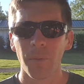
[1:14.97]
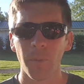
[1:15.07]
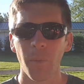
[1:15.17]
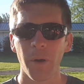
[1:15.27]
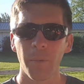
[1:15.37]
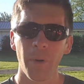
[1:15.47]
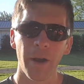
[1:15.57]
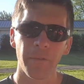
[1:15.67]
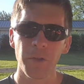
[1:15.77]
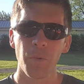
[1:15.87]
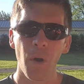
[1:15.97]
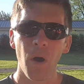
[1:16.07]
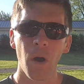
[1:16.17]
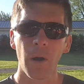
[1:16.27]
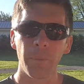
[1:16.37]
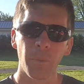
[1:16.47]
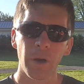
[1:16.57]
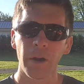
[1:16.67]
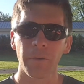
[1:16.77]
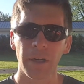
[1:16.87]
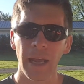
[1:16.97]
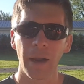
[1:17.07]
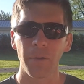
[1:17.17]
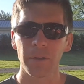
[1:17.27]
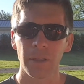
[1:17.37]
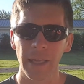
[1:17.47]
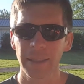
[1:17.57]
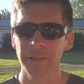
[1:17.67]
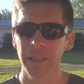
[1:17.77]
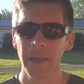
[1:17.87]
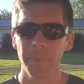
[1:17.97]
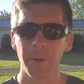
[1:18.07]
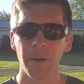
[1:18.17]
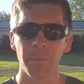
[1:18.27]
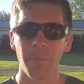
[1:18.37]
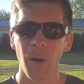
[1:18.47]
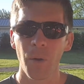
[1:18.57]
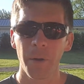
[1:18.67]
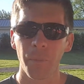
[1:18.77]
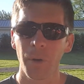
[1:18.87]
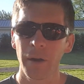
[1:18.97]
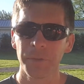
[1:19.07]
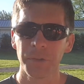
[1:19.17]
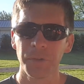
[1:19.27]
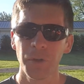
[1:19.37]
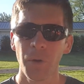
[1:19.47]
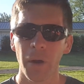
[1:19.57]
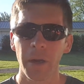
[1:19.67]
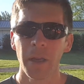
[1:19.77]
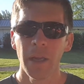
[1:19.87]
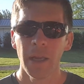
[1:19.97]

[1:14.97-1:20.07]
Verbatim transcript: what, wherever you are and whatever kind of landscaping or mowing or whatever you're doing,